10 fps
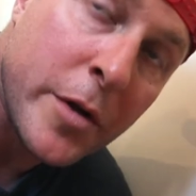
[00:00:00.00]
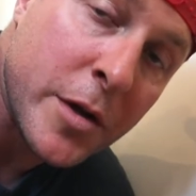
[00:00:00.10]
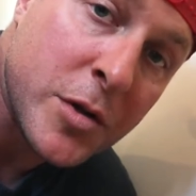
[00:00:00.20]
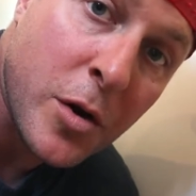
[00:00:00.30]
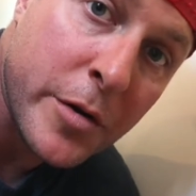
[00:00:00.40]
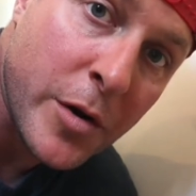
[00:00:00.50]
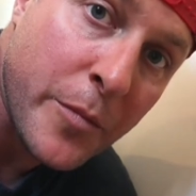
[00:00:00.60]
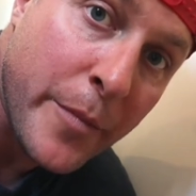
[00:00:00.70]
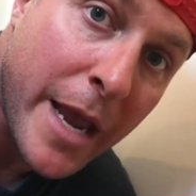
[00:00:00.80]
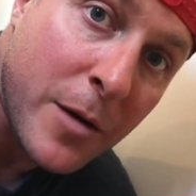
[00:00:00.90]
or you turn your
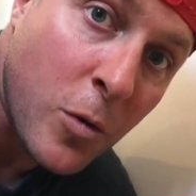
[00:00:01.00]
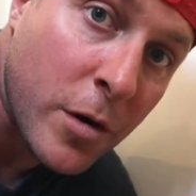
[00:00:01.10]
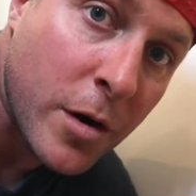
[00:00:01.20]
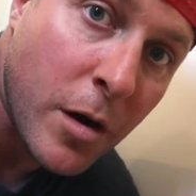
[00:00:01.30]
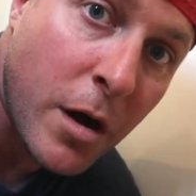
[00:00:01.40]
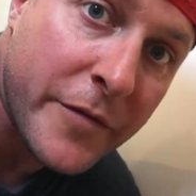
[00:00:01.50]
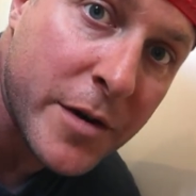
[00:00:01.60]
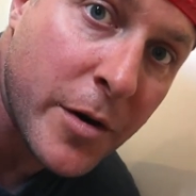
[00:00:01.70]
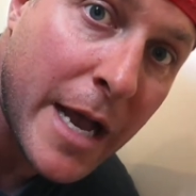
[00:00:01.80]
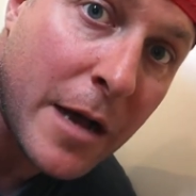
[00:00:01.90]
main water off
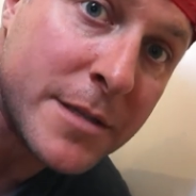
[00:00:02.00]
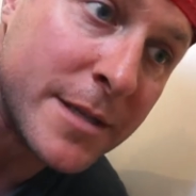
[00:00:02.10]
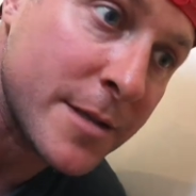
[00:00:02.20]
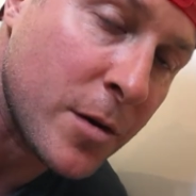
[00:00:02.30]
in your house and